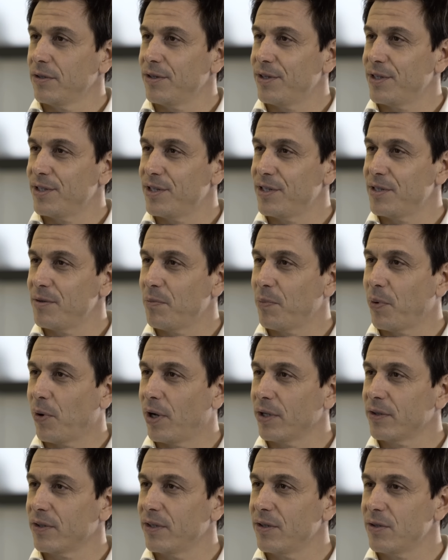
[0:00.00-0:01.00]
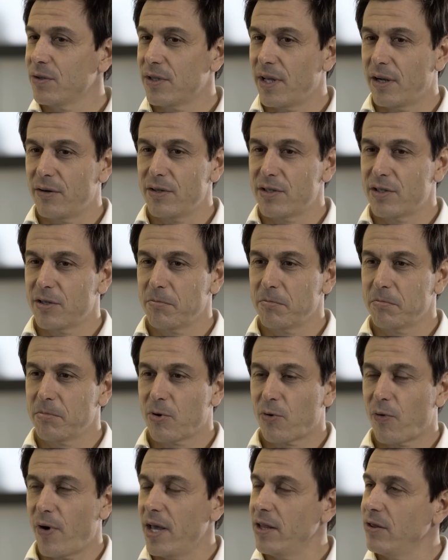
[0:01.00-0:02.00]
This is important. There is some
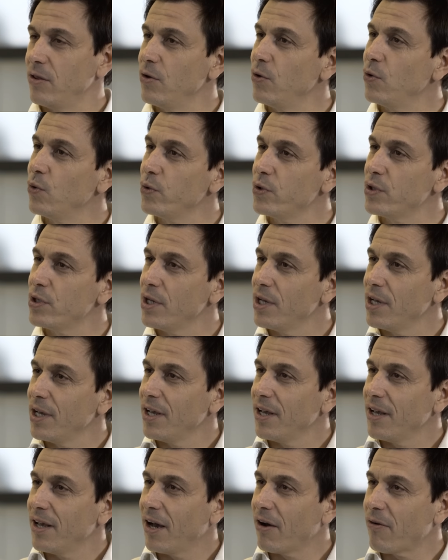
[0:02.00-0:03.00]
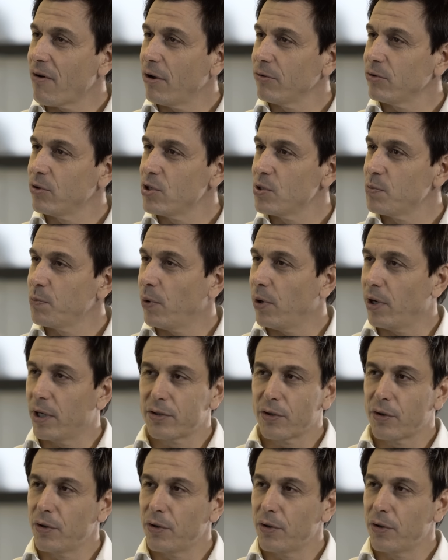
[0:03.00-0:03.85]
great news around the sport.